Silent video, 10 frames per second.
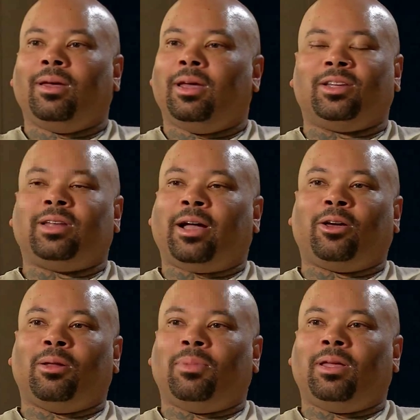It's not
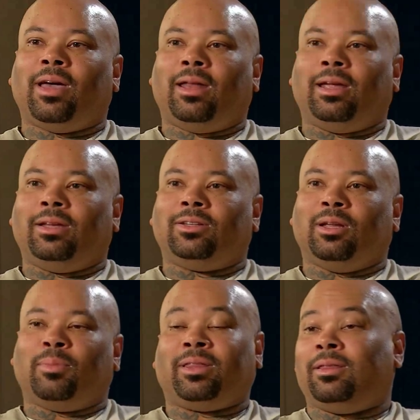going to be that easy.
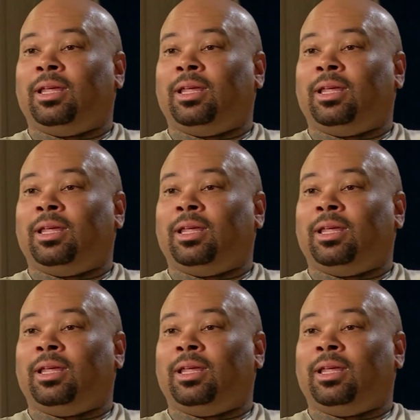But